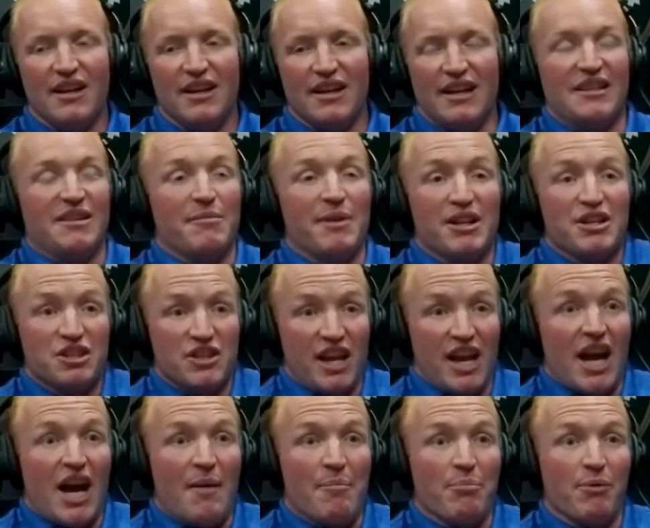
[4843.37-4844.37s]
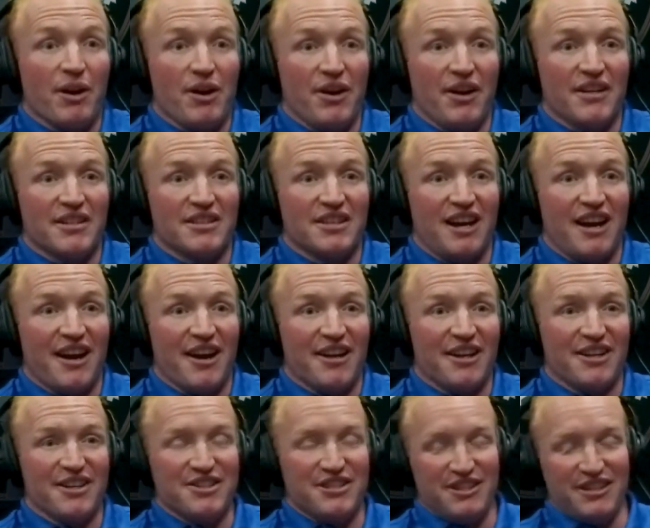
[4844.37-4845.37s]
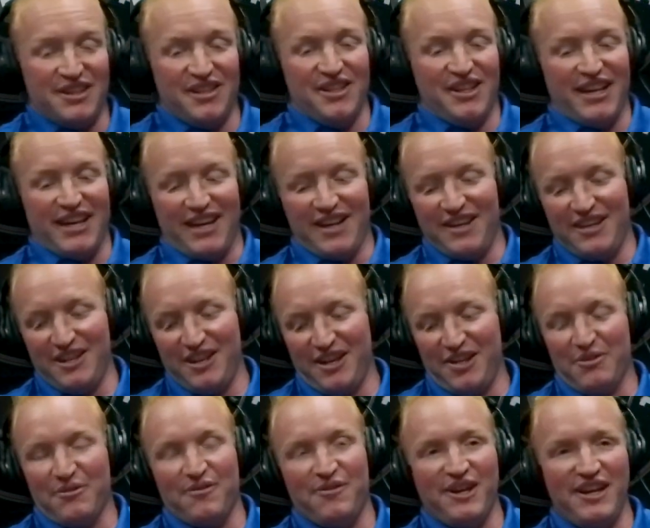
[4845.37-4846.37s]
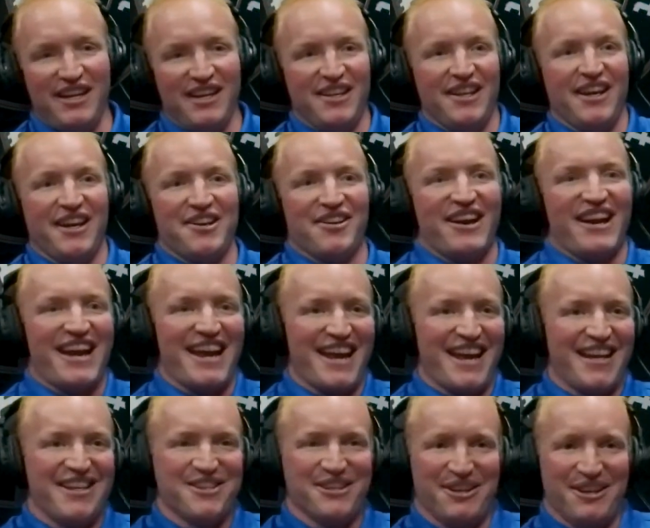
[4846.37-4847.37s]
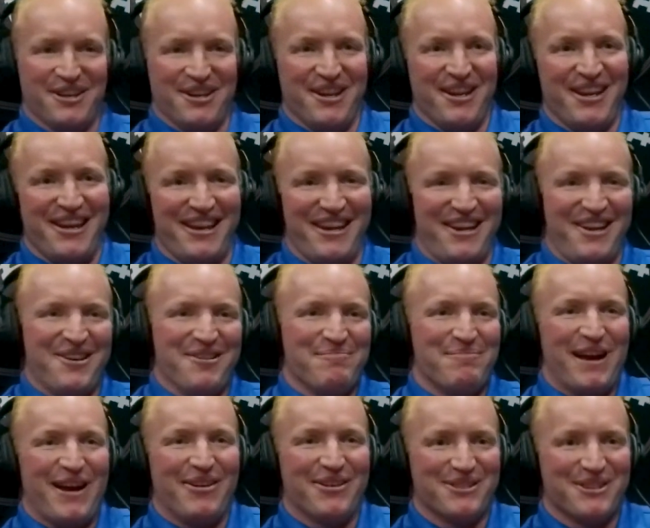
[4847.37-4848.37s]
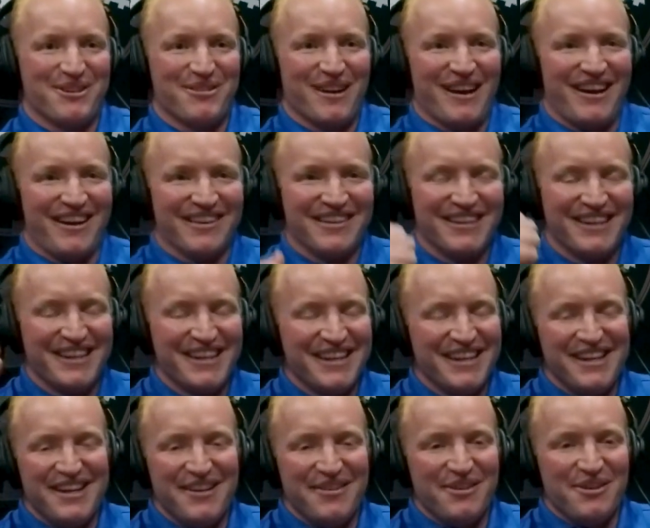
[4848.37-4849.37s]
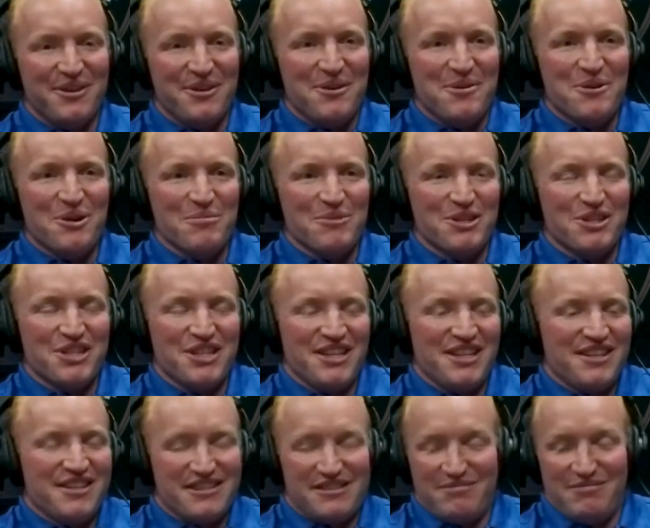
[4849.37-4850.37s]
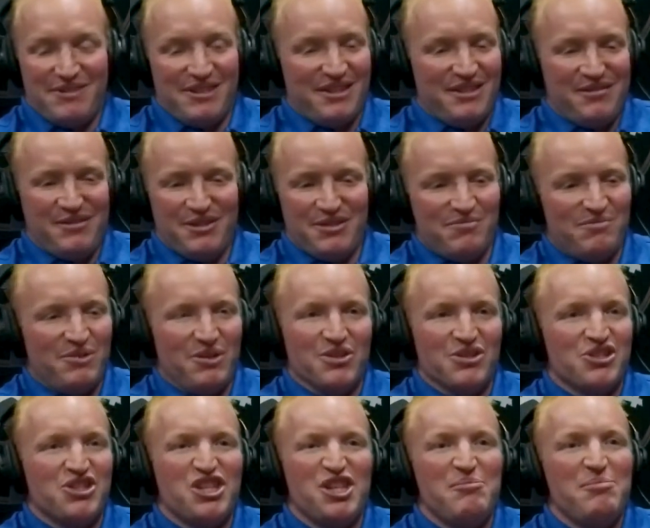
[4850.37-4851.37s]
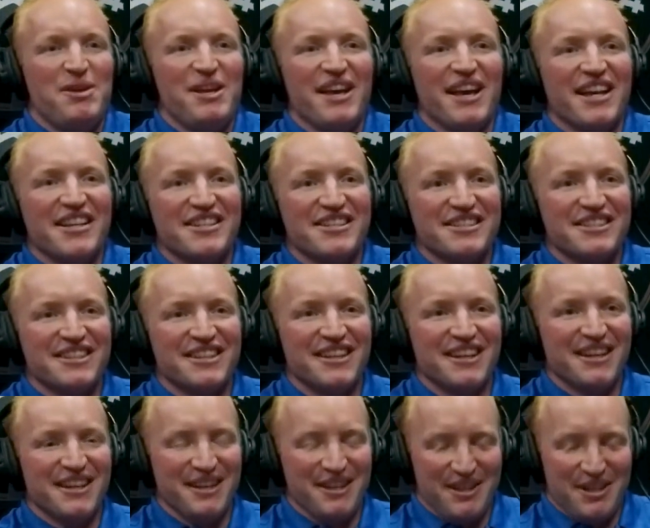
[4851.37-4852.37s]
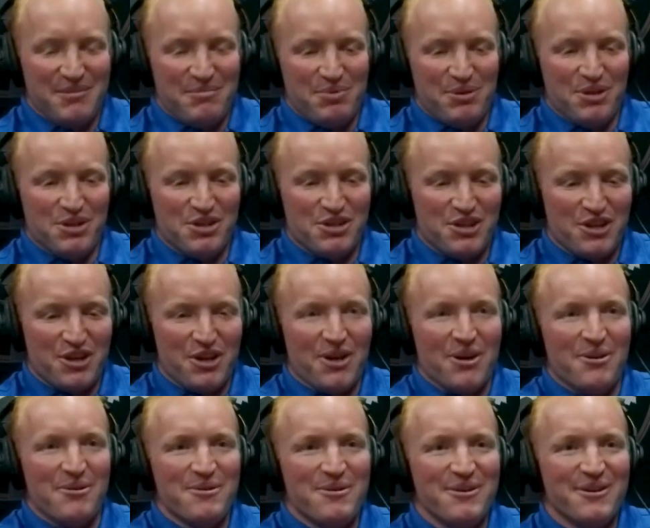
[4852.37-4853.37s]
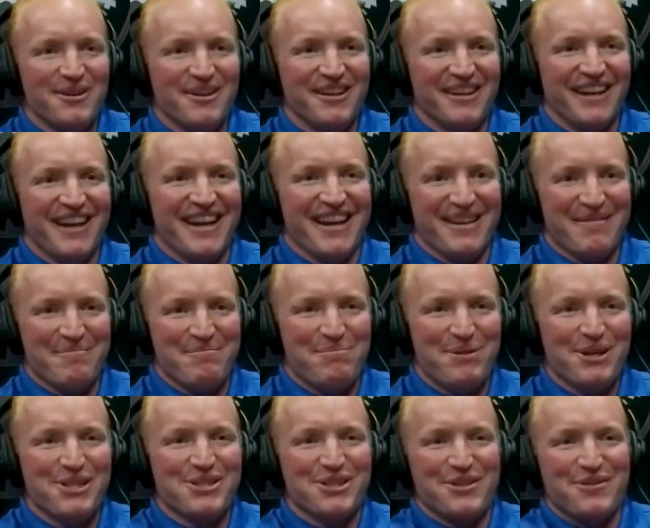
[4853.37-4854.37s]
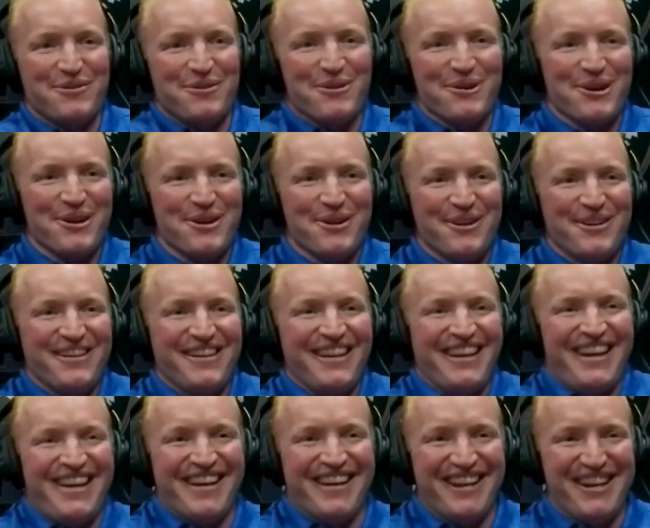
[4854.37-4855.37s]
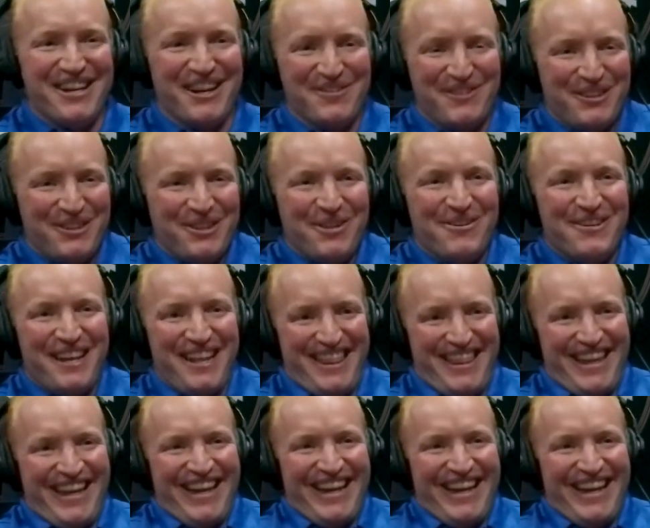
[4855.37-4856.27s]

Not to mention the operator gets tired because you got your feet, you got your hands, you're bouncing around. The newer machines, there's GPS. You push go, and it pushes for you. You don't have to do anything.